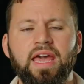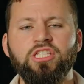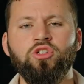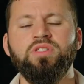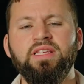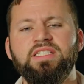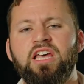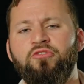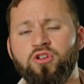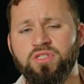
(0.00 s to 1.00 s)
And due to these
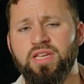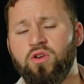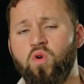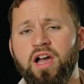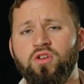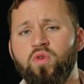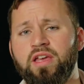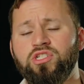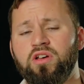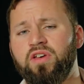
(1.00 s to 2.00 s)
diverse and wide
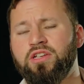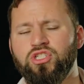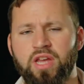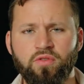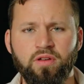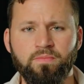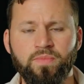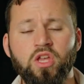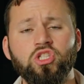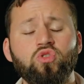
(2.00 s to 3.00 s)
range of hechsherim,
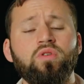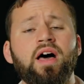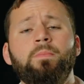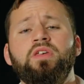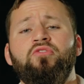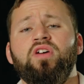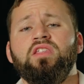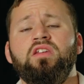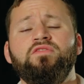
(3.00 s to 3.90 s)
do not be offended if